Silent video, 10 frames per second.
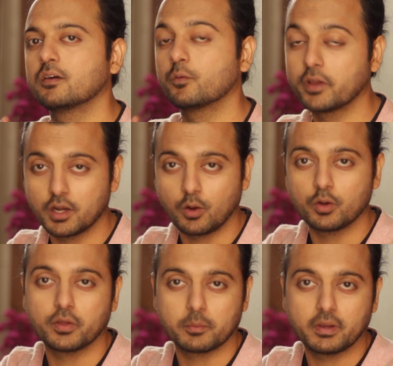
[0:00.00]
we are
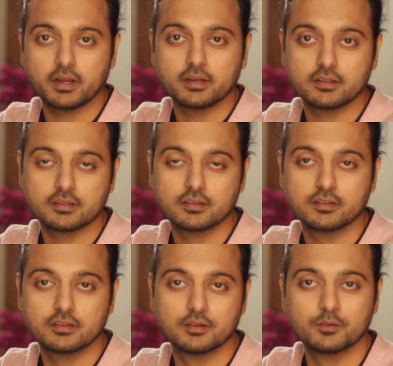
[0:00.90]
not doing bad.
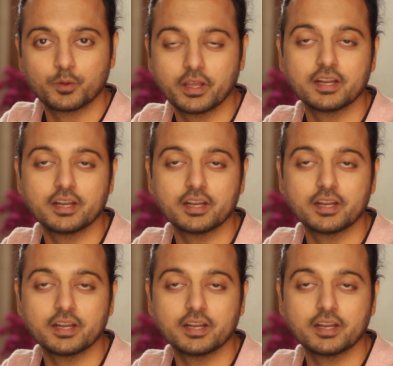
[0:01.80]
We